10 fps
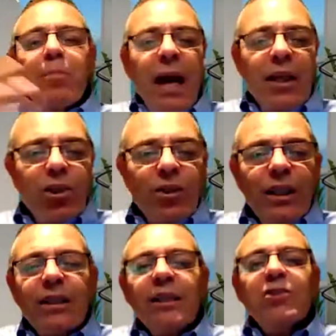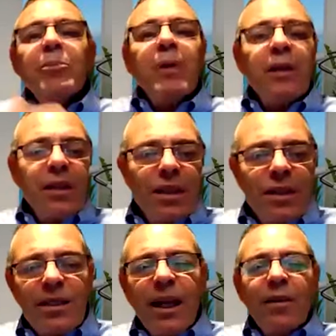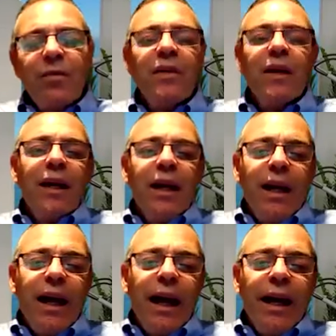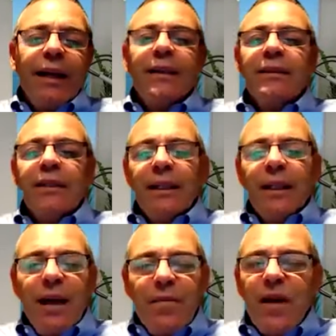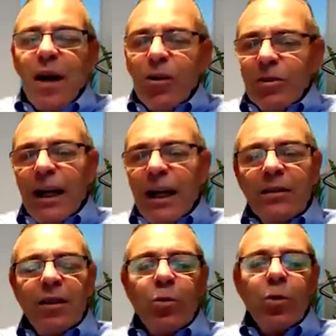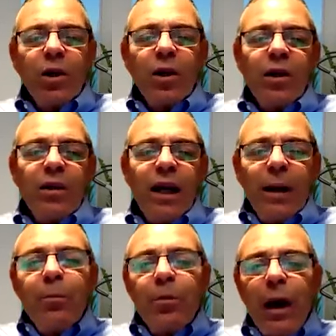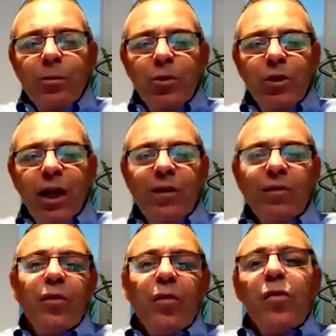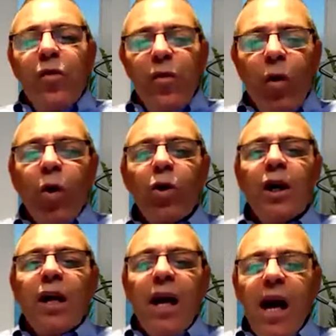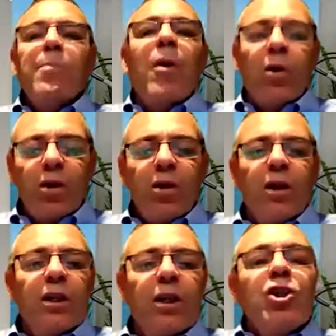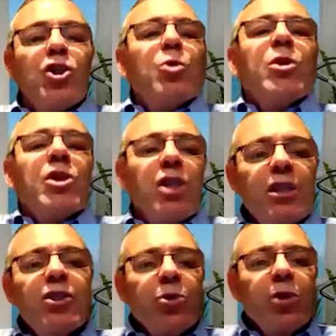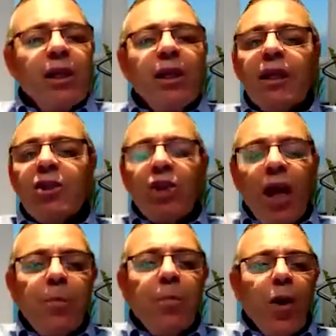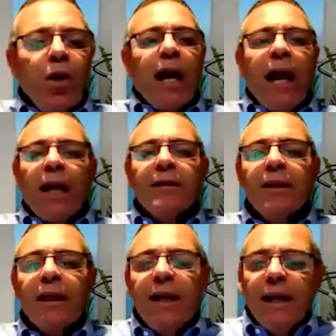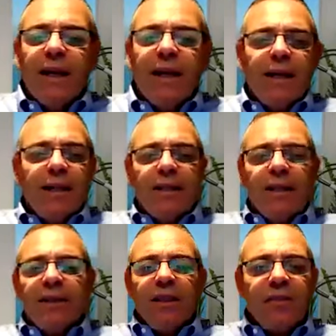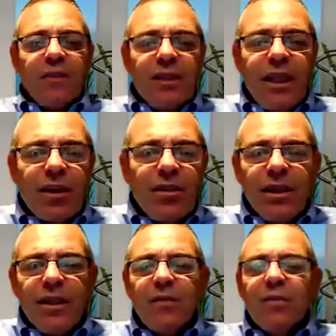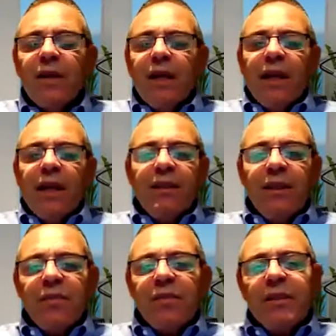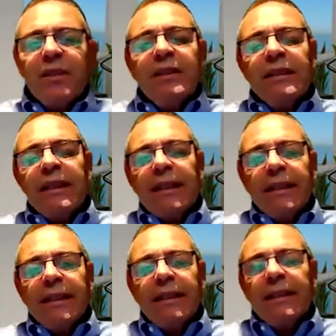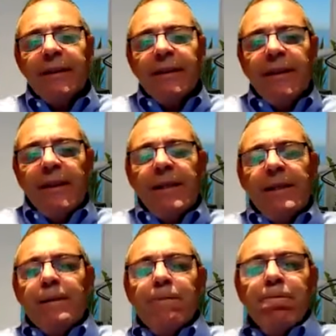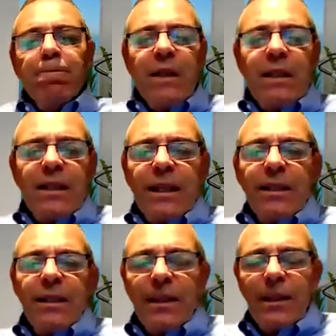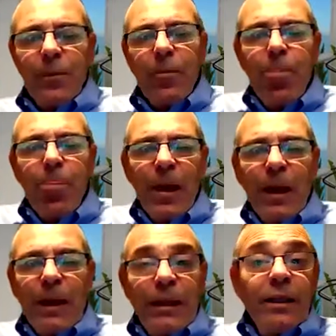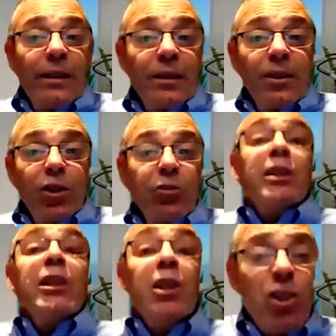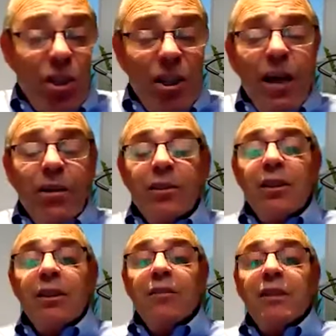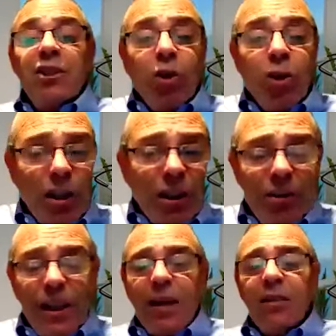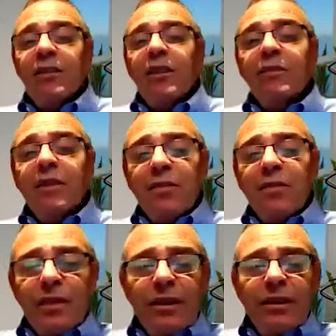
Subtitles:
pattern that is repeating itself. And I found that there were up to now four epoch in Jewish history. Each epoch had a different narrative, a different, let's say, religious narrative, historical narrative, let's